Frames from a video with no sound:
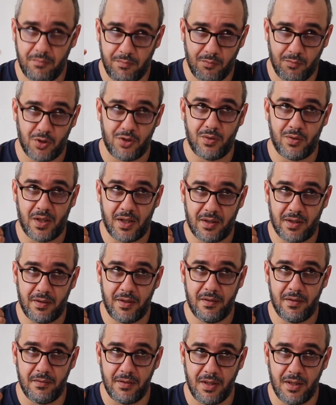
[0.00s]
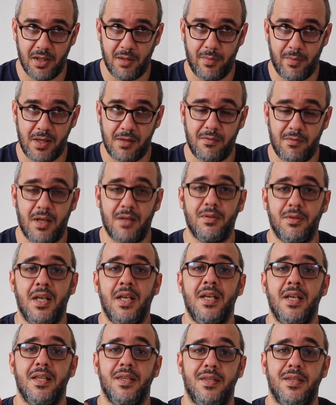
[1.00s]
what you are hearing in the background,
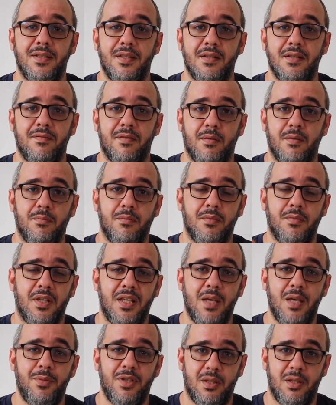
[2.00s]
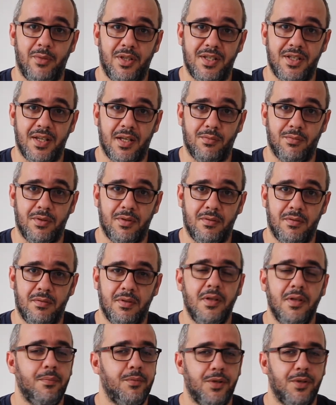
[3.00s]
this is from Epidemic Sound,
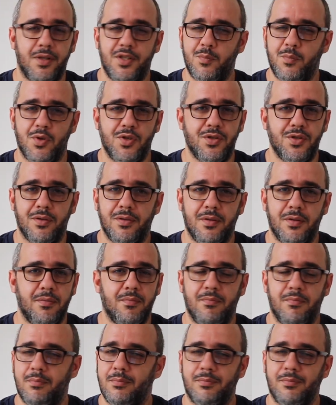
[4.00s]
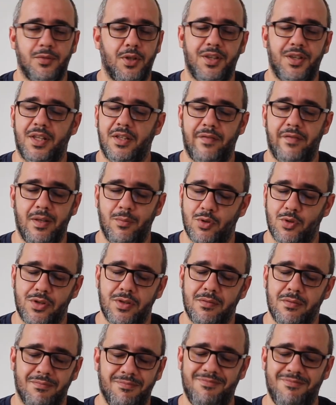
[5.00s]
not sponsored, not that
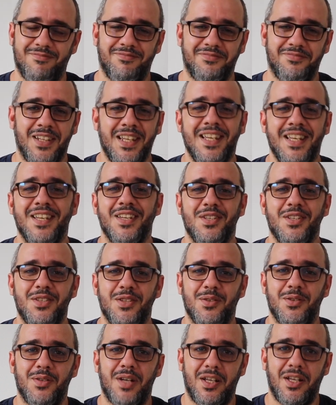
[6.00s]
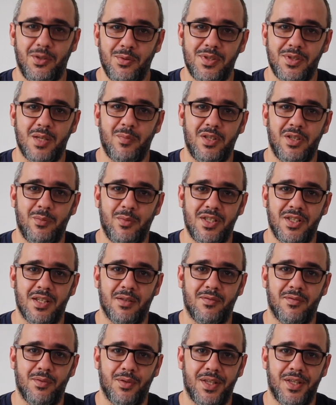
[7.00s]
famous. So I use Epidemic
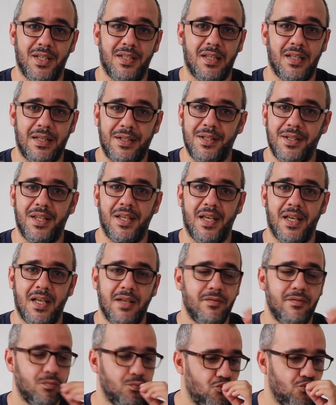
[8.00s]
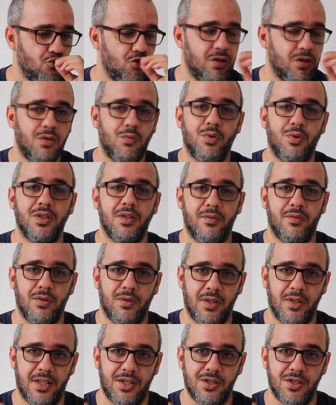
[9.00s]
Sound for that, and they have a wonderful
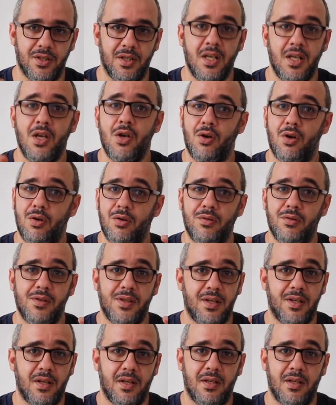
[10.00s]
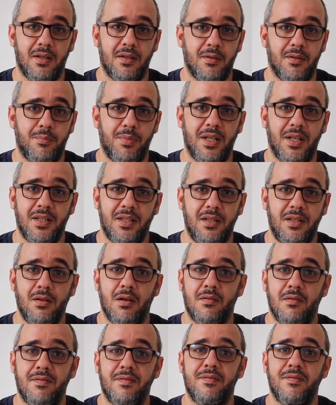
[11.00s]
collection. Or there are plenty
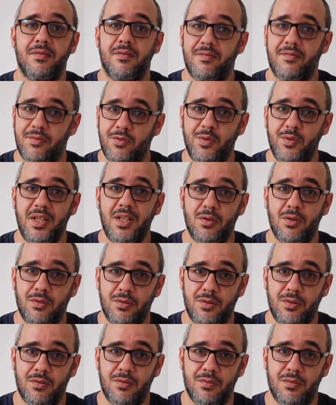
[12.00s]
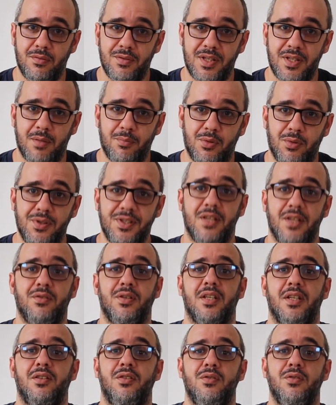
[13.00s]
of free audio samples that you
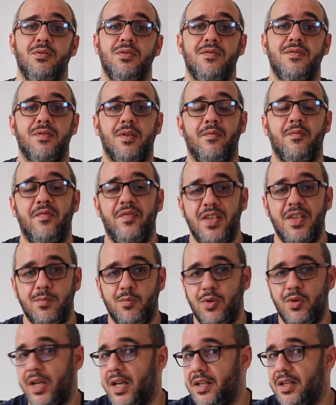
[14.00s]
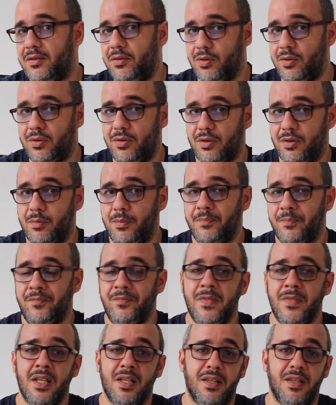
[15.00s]
can use from Facebook and YouTube.
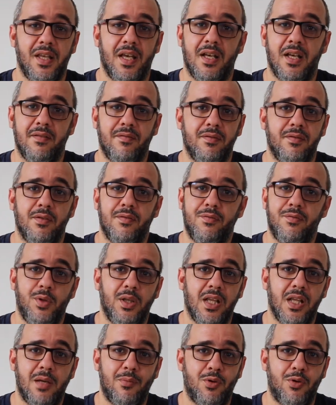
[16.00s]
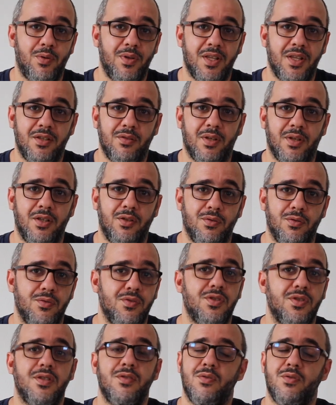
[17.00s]
They have a free library that you can
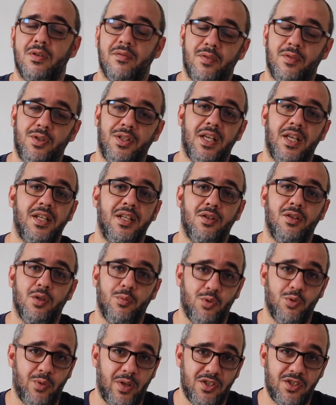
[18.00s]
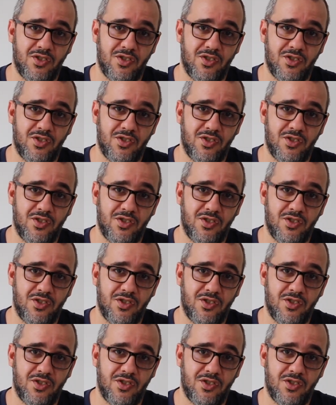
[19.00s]
use to avoid any copyright